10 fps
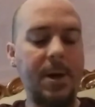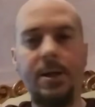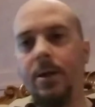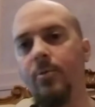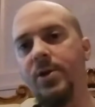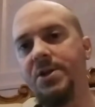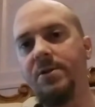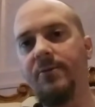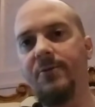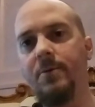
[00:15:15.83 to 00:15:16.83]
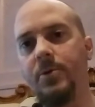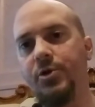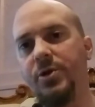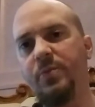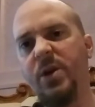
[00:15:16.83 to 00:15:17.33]
and then the rest of the film was
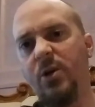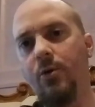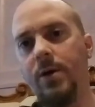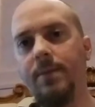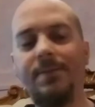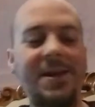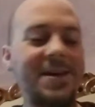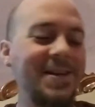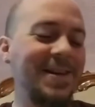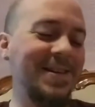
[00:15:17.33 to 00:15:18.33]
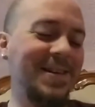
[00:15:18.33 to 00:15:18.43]
just pretty corny.